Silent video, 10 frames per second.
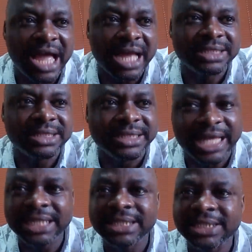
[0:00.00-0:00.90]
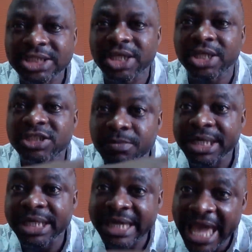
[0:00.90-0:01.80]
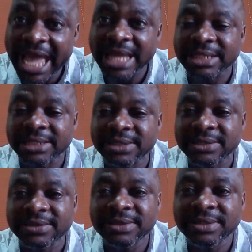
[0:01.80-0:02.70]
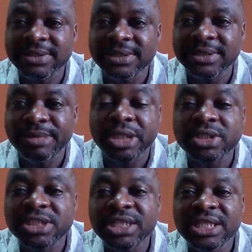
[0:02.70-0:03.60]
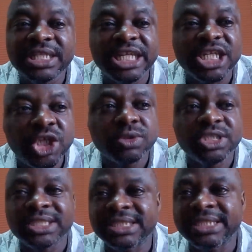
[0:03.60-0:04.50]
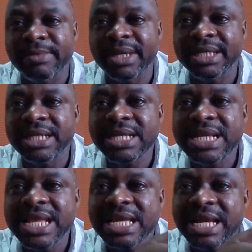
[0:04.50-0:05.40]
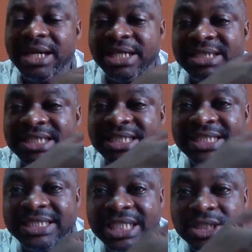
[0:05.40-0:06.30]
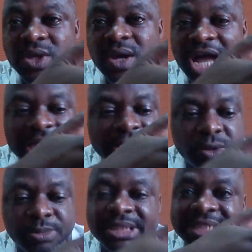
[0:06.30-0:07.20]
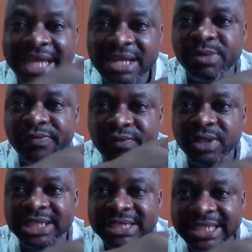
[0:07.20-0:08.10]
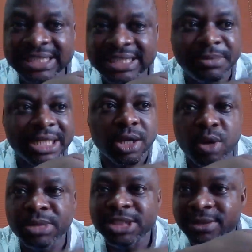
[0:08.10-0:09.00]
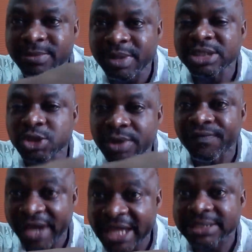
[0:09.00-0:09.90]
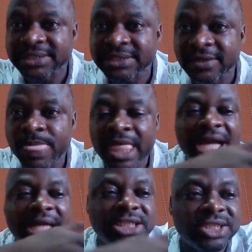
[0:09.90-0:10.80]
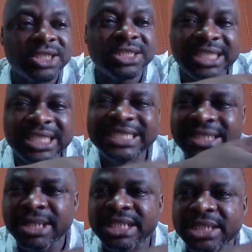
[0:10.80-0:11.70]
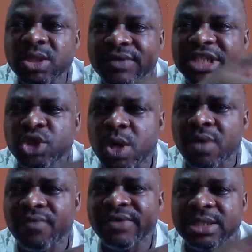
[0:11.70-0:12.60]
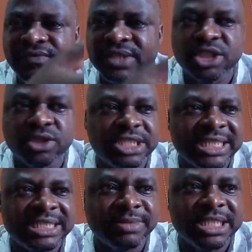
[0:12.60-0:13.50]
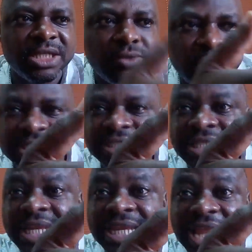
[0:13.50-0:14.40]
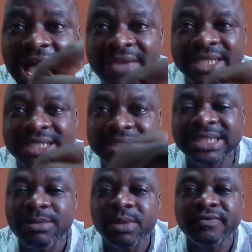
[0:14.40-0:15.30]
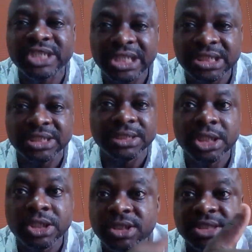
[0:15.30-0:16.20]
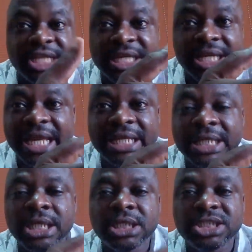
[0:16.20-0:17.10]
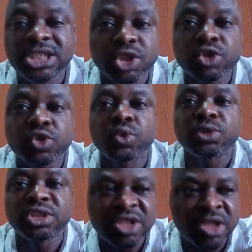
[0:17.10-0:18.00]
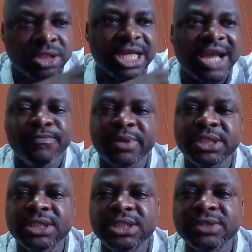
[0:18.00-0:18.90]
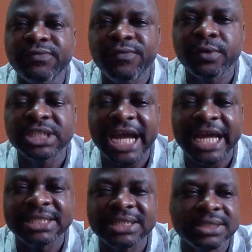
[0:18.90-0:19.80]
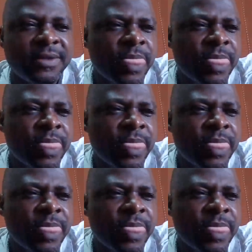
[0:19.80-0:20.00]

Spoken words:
Acts that the church began. Because the New Testament, a testator has to be dead before the testament can come into effect. And Jesus is the mediator of this new covenant, of this New Testament. He was still alive at this time of teaching. So technically, Jesus could not have preached for tithing.